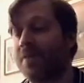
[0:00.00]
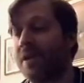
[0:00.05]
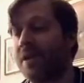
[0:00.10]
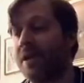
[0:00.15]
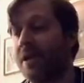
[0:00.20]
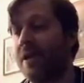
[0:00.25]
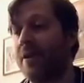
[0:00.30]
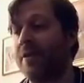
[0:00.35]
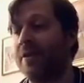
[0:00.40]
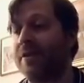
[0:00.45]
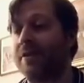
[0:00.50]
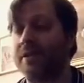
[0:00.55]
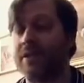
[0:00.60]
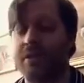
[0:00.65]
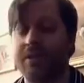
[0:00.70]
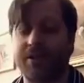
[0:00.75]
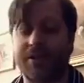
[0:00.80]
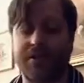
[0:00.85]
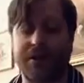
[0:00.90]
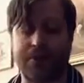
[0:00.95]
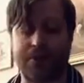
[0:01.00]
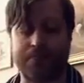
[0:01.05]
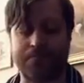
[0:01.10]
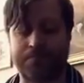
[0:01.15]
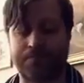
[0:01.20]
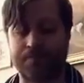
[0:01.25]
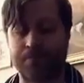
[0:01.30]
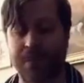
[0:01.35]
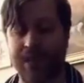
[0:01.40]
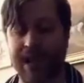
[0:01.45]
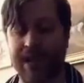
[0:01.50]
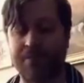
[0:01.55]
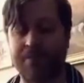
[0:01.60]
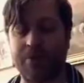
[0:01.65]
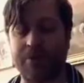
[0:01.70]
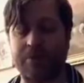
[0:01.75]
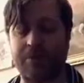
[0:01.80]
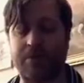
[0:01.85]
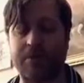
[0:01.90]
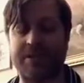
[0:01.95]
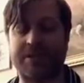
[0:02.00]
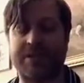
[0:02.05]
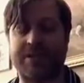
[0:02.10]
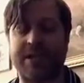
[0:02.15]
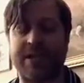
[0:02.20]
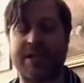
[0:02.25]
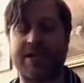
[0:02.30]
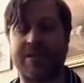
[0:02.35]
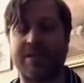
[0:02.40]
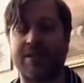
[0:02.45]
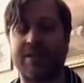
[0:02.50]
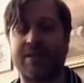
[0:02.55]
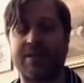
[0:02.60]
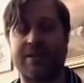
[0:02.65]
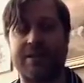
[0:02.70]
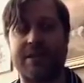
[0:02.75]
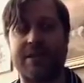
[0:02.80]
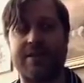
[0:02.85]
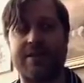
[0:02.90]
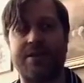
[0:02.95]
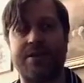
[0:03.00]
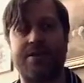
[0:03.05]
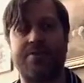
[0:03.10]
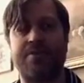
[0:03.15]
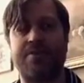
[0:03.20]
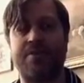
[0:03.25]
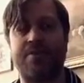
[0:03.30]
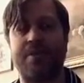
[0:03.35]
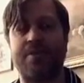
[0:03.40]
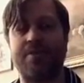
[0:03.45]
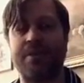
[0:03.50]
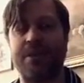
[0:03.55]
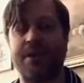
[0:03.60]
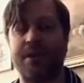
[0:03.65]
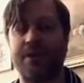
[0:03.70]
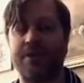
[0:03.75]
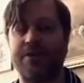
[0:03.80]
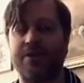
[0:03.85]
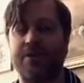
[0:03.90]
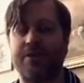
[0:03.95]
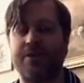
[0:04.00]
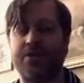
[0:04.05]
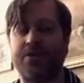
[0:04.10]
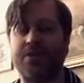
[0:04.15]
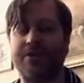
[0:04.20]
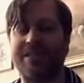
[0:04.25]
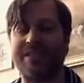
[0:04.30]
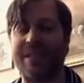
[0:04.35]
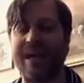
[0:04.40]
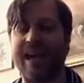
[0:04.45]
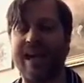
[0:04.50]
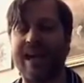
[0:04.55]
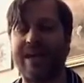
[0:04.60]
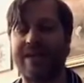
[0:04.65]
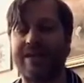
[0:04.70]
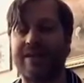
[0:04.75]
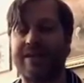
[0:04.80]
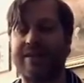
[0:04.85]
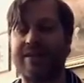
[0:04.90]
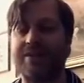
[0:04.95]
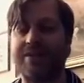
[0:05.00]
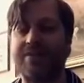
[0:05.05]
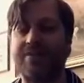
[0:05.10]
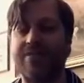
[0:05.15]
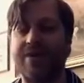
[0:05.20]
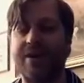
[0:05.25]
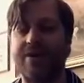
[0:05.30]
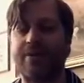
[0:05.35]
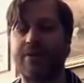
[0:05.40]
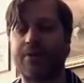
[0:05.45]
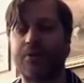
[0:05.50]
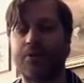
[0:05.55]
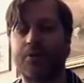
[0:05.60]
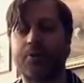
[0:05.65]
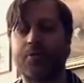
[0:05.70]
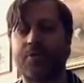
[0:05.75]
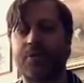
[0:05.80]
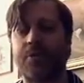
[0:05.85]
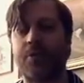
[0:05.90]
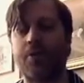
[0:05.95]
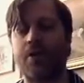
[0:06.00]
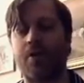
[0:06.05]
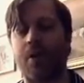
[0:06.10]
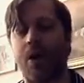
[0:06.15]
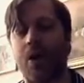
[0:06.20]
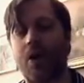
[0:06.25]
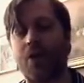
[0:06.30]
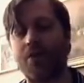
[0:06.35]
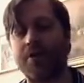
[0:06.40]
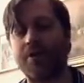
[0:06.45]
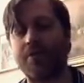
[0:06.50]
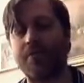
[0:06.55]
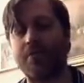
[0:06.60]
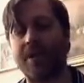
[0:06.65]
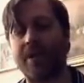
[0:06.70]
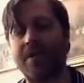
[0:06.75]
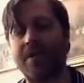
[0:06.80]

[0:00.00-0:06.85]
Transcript: anyways, so Ambrose Burnside is going to lead the Union Army, and he's going to attack these Confederate troops who are already ready